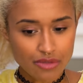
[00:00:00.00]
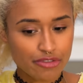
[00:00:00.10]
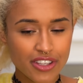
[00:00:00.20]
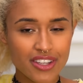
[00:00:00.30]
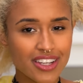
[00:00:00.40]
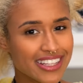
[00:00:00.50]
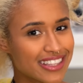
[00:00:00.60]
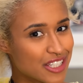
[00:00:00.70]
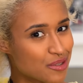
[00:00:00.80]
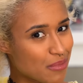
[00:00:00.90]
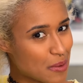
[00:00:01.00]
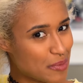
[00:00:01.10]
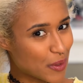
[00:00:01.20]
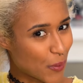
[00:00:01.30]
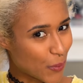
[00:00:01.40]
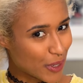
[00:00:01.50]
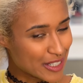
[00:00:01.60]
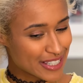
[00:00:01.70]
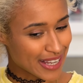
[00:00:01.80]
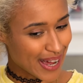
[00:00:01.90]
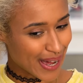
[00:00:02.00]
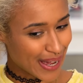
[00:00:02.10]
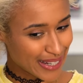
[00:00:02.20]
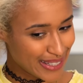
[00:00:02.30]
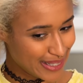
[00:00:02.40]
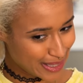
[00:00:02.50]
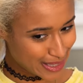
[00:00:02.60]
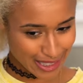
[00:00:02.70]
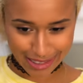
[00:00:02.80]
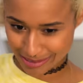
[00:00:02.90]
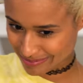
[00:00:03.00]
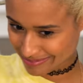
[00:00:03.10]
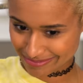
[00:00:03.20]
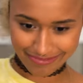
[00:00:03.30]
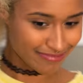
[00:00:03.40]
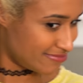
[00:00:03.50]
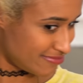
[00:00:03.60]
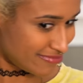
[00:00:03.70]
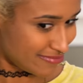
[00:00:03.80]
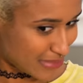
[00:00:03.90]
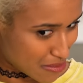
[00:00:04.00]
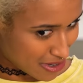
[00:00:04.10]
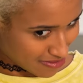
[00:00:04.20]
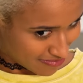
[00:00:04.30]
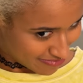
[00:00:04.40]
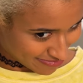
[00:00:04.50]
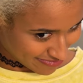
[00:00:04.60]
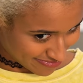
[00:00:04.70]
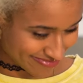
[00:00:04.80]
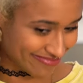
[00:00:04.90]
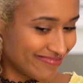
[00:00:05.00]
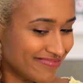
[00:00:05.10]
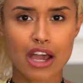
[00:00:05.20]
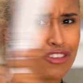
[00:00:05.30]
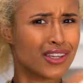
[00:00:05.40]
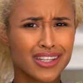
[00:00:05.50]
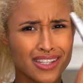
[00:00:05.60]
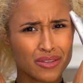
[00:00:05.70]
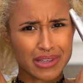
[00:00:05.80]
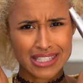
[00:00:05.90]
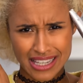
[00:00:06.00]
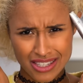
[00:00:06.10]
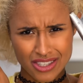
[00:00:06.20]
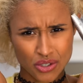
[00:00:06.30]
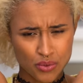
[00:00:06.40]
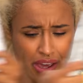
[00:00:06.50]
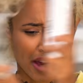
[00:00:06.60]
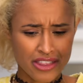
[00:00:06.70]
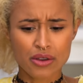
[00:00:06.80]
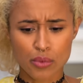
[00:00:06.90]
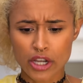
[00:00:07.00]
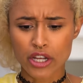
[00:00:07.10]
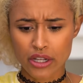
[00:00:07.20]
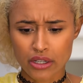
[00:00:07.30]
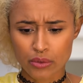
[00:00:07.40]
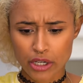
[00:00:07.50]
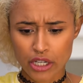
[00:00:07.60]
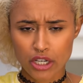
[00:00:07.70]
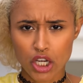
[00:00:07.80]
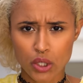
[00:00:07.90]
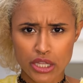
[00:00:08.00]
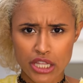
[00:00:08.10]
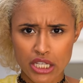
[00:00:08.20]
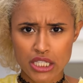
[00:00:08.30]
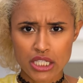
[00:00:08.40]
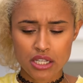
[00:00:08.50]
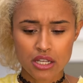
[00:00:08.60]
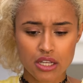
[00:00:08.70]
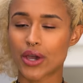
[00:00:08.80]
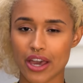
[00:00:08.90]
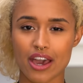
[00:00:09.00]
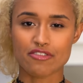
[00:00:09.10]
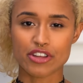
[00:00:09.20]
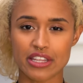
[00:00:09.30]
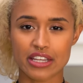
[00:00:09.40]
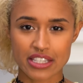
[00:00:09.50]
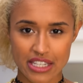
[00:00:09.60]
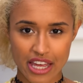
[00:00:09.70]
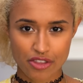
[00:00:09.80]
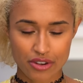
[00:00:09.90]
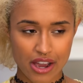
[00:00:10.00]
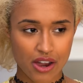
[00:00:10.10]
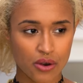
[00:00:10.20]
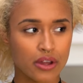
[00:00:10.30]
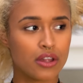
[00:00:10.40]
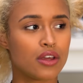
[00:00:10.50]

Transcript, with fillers: I feel like this might be the orange side. Yeah, I, mm, maybe. I feel like it doesn't make sense this way. I think we're gonna we're gonna go with this. Okay, everything is together now.